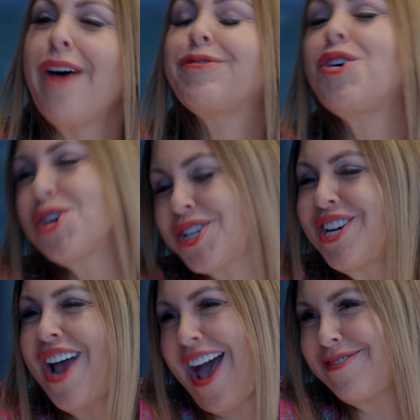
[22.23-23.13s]
Of course
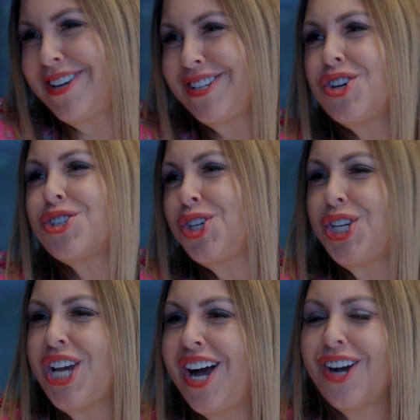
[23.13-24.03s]
you haven't. You're too
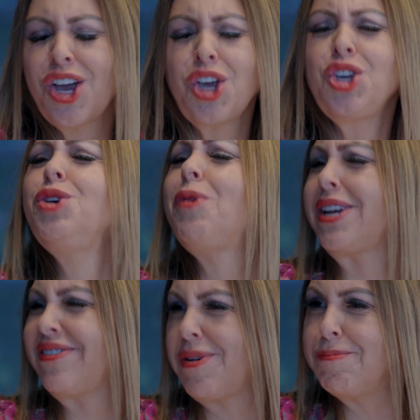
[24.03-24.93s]
young. You
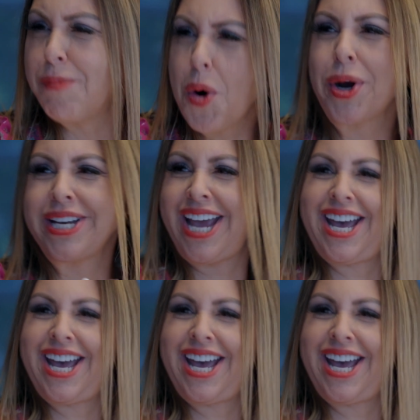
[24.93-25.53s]
weren't even born